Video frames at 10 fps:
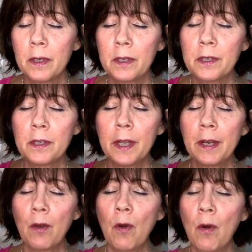Just letting
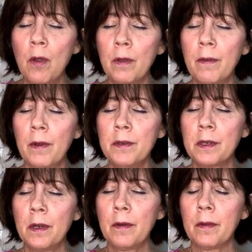all of those
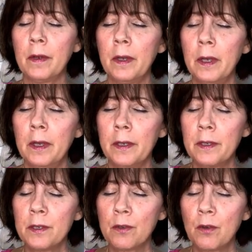go,
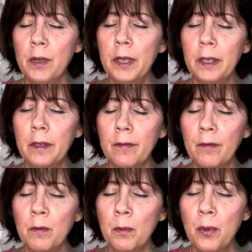destroying it
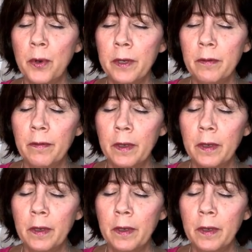from the point of